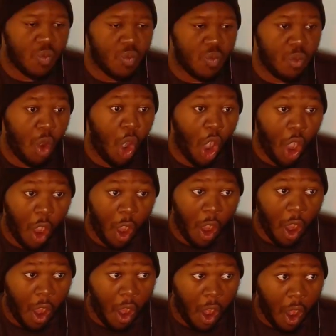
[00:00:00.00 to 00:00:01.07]

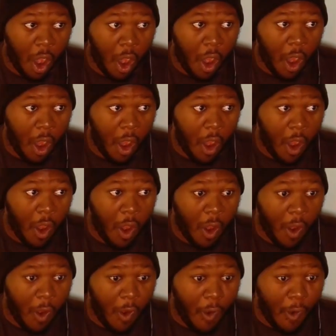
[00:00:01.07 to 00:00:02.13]

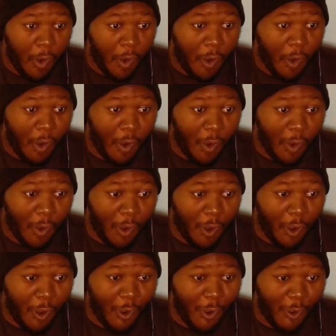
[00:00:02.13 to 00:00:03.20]

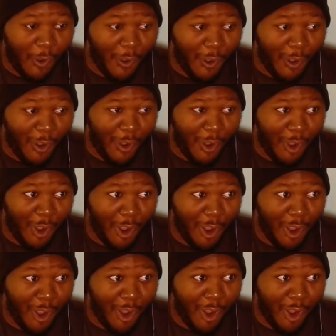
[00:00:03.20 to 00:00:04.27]

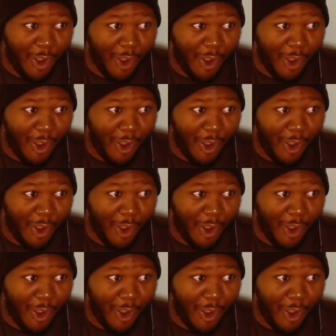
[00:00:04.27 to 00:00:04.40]
[no speech]